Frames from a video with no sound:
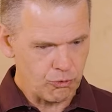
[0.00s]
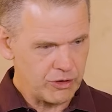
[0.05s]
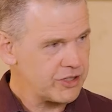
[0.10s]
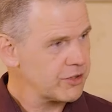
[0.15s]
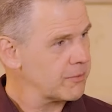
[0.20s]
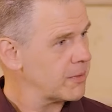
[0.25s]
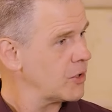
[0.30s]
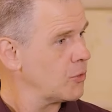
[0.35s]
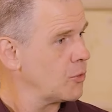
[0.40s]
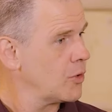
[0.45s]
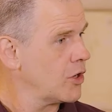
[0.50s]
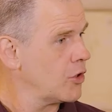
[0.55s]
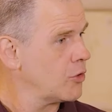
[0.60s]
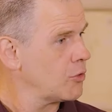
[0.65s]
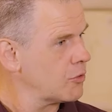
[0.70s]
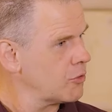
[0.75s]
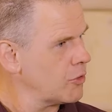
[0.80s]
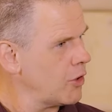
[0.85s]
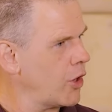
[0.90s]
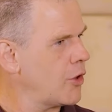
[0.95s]
reasonably
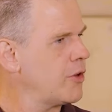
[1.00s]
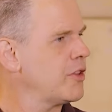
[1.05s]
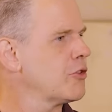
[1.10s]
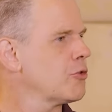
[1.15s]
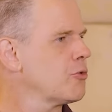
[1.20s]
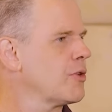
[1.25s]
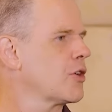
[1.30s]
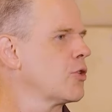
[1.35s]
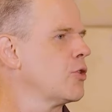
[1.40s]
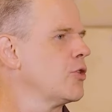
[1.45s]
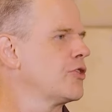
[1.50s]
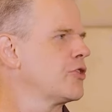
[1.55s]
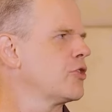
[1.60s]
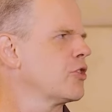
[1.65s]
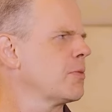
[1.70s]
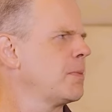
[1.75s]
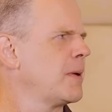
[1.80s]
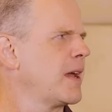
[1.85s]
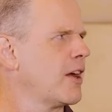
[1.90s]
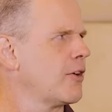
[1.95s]
well. Loading the records
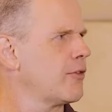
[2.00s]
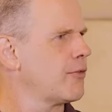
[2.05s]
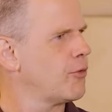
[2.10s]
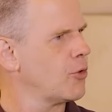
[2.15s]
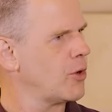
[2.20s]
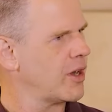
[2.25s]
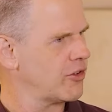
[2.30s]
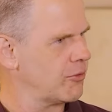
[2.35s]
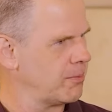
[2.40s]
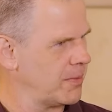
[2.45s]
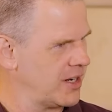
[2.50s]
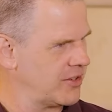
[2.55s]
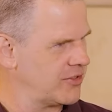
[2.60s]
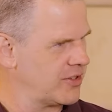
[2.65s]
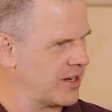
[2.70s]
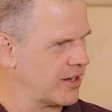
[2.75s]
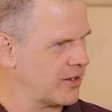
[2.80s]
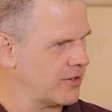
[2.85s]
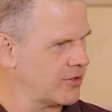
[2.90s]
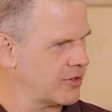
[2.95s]
took about 400
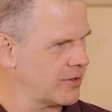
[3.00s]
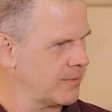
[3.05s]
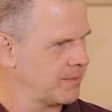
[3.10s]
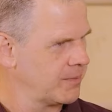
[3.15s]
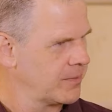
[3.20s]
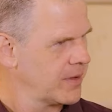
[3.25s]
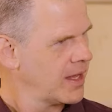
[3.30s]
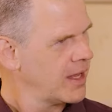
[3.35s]
milliseconds.